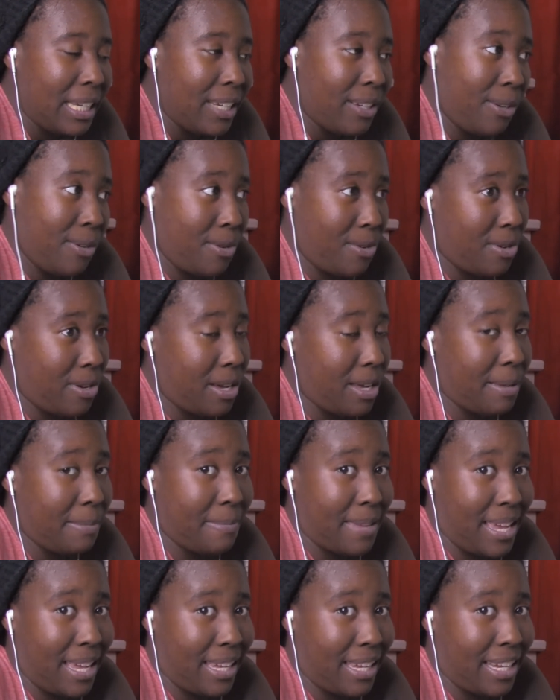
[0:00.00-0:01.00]
whew,
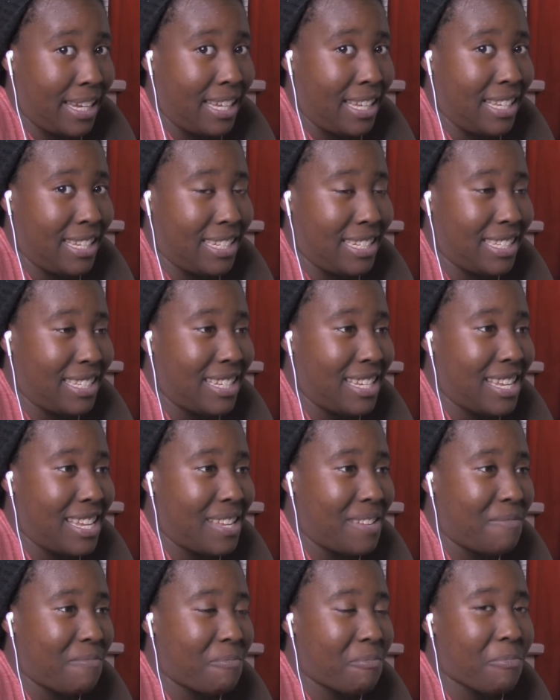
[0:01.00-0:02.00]
man, guys,
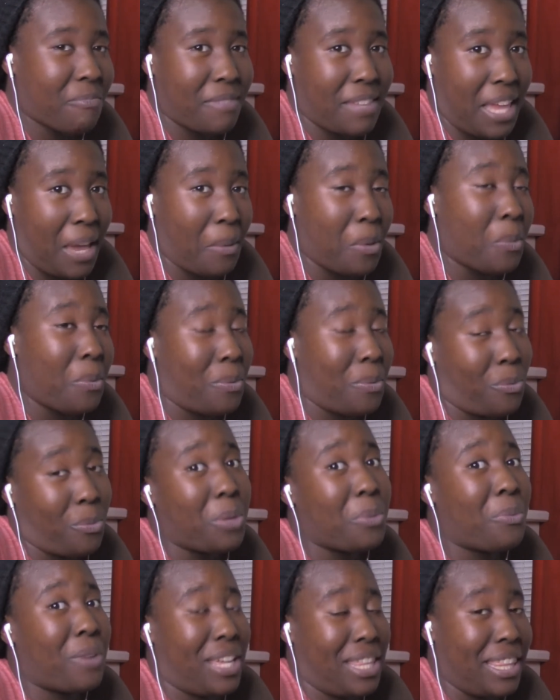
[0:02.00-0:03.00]
yeah, we
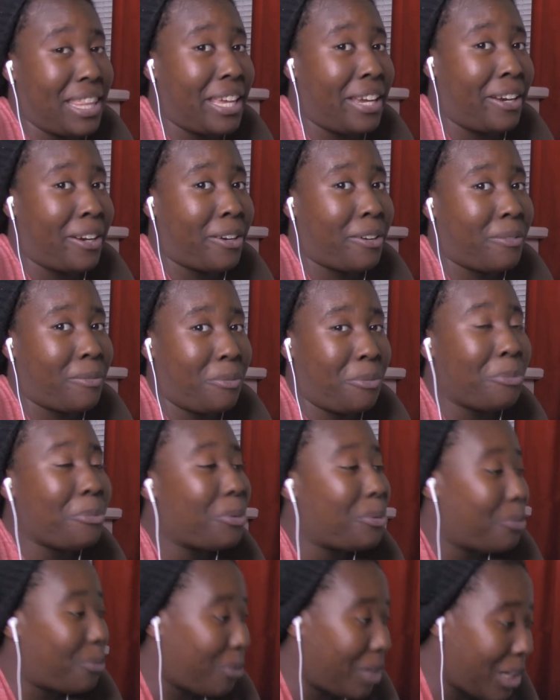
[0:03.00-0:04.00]
went there
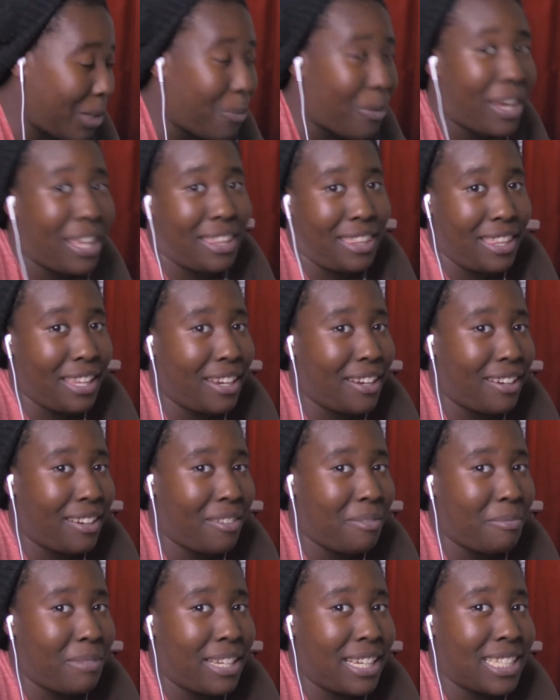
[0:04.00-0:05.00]

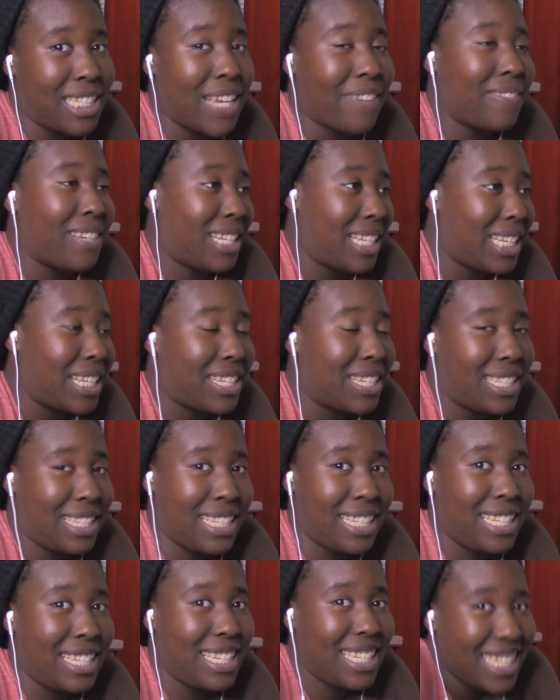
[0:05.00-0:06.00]
because I have nothing else to
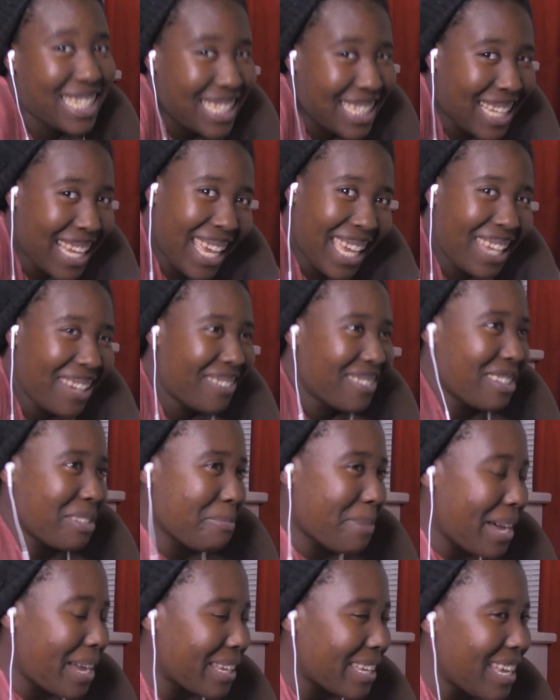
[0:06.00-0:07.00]
say on this
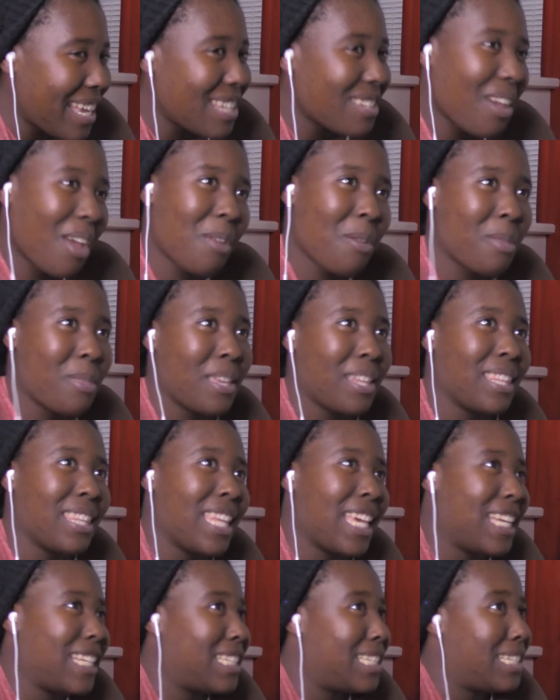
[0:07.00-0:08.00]
podcast other than
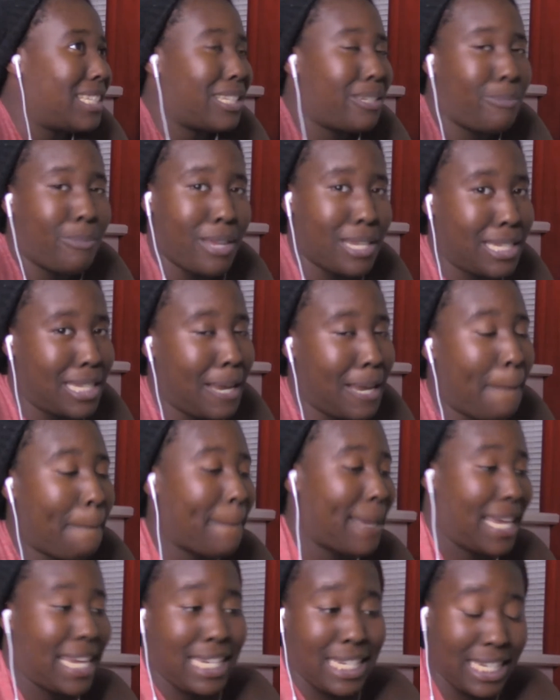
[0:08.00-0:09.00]
like just expressing
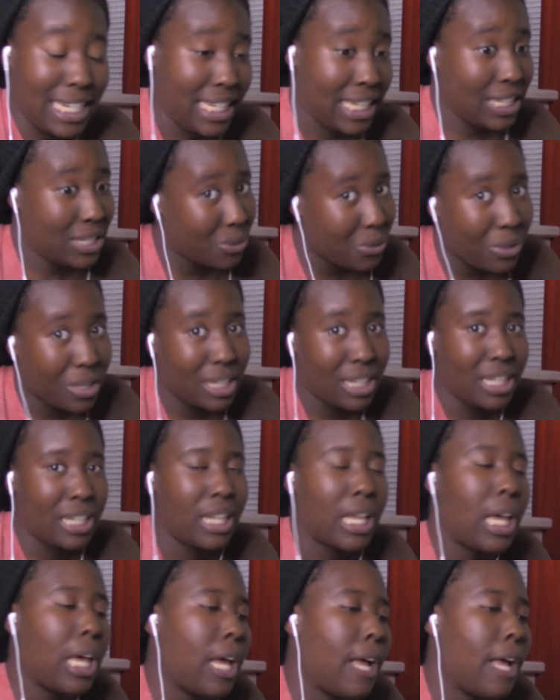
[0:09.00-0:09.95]
my ideas on